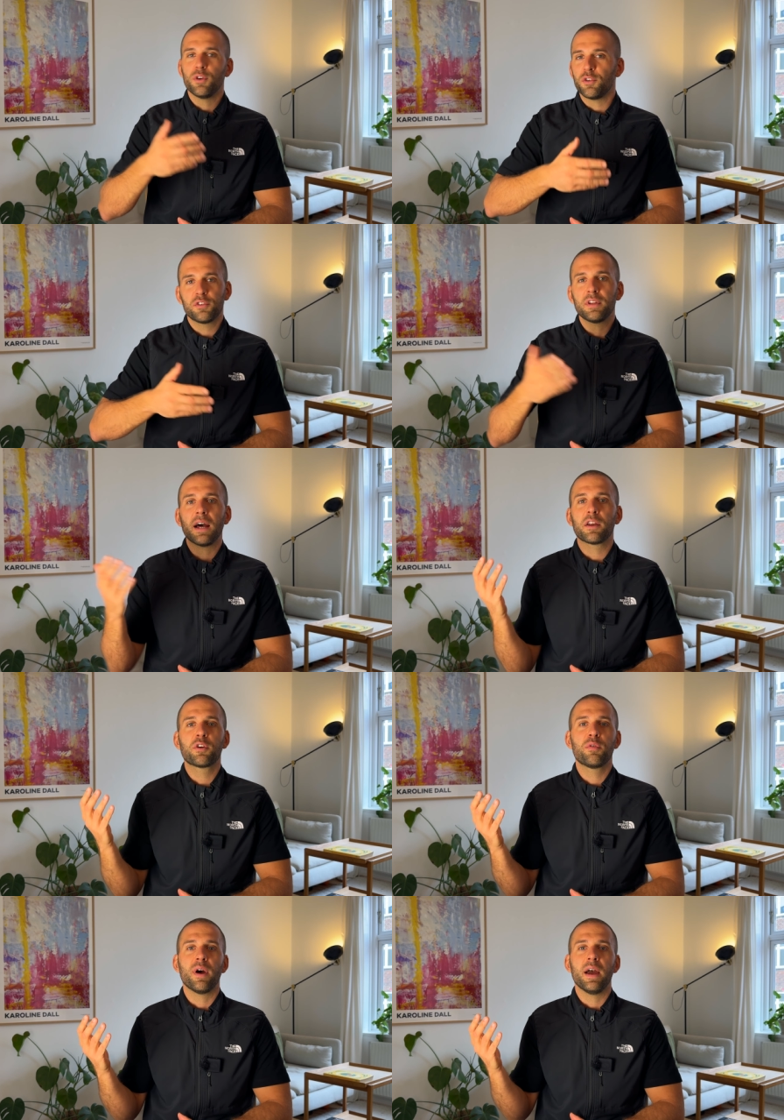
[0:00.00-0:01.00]
started
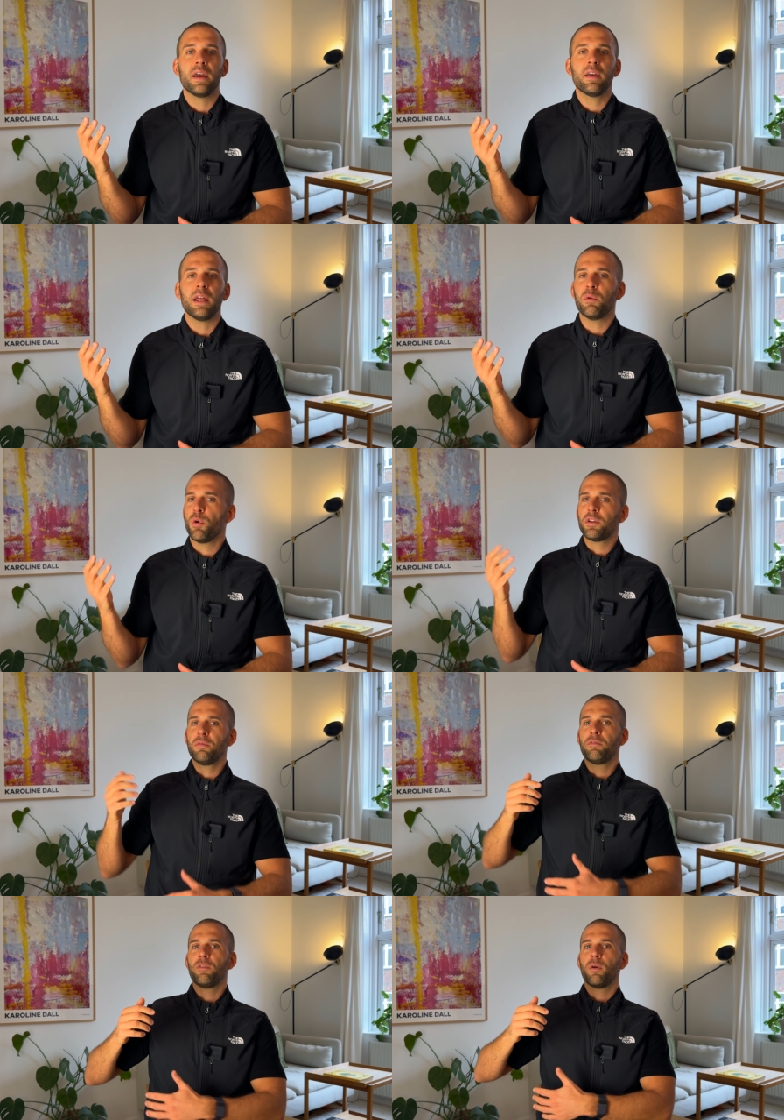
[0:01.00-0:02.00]
crying, and it
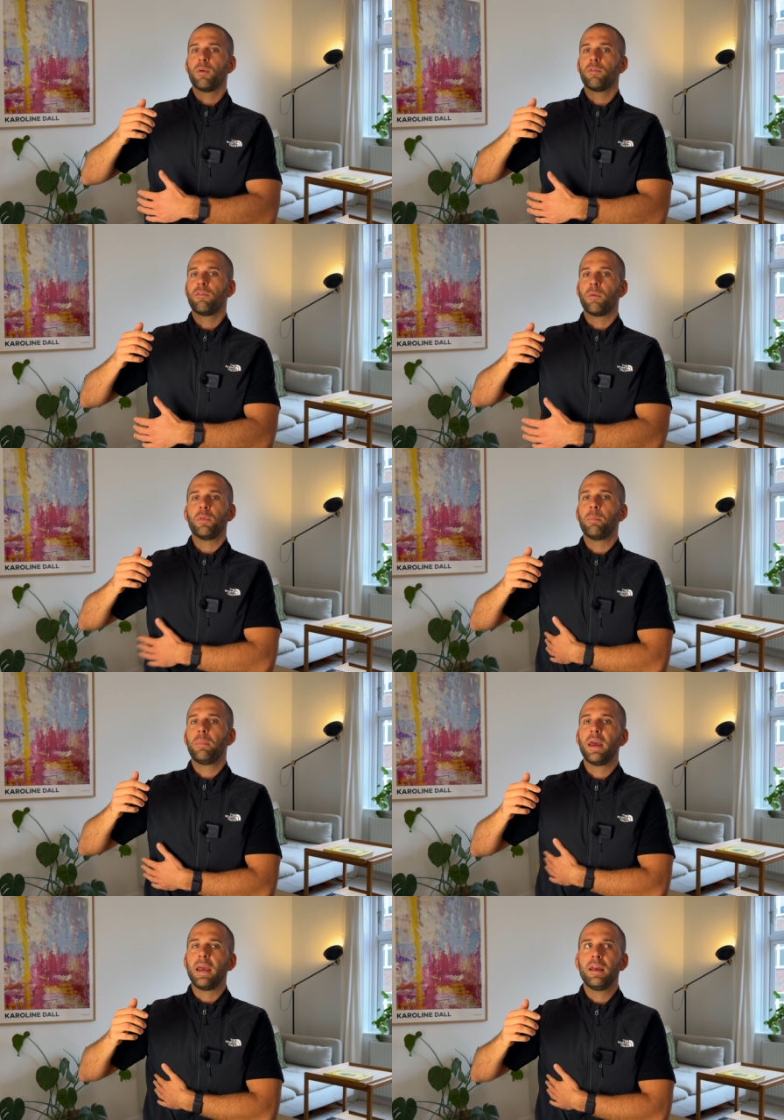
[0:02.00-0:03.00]
wasn't from the
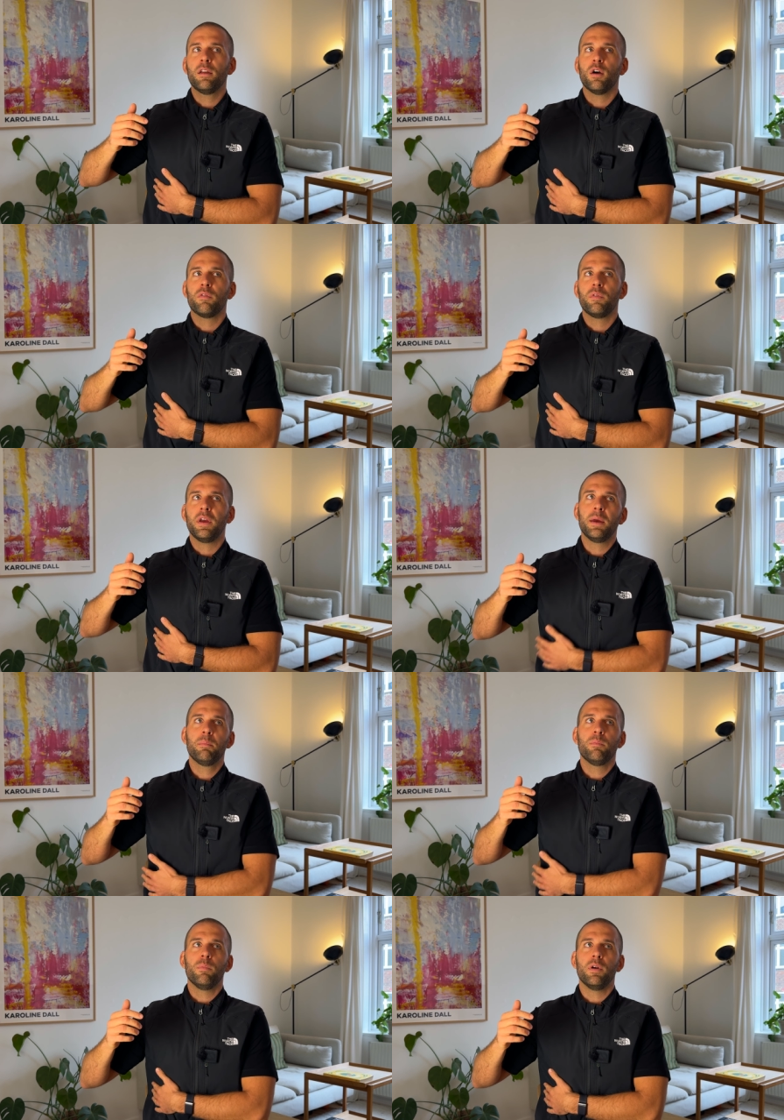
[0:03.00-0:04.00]
pain of
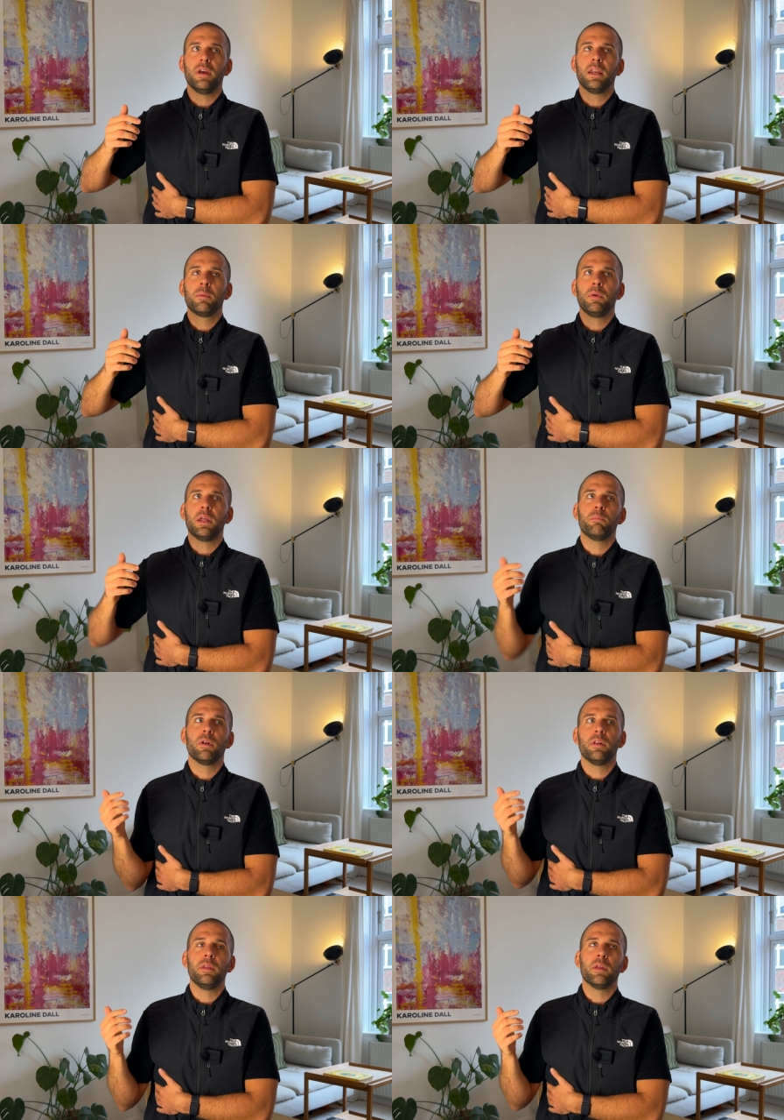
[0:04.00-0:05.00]
him hitting me
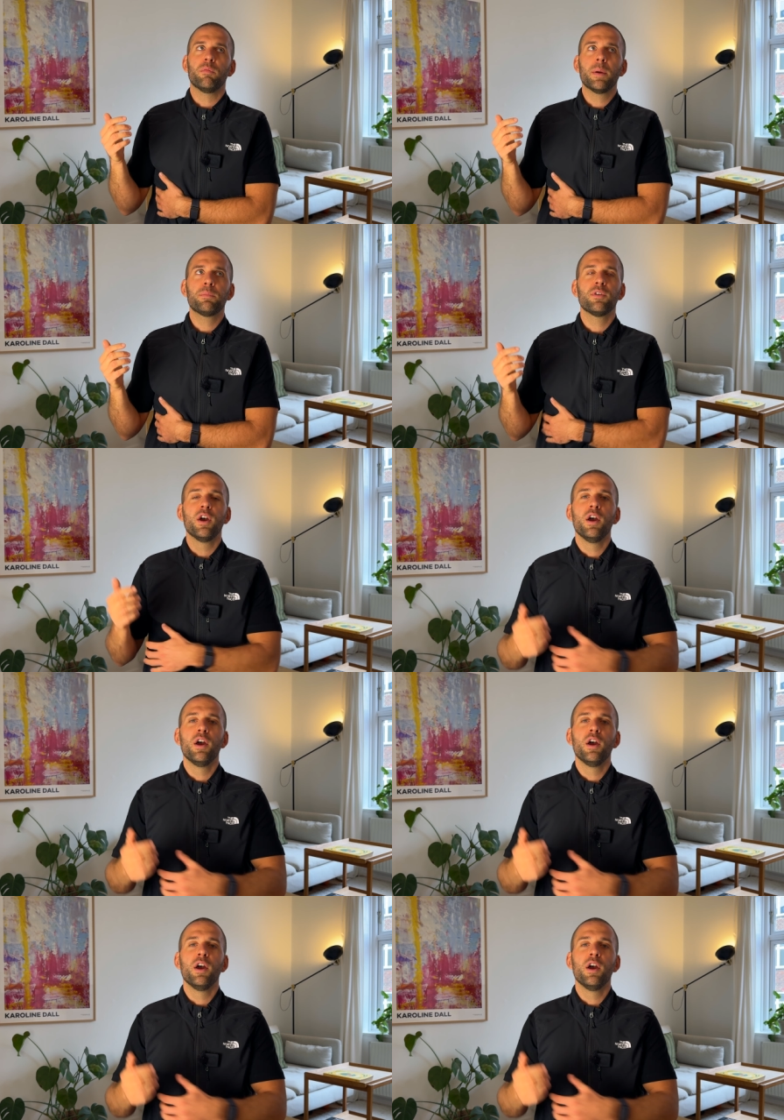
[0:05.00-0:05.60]
in the ribs.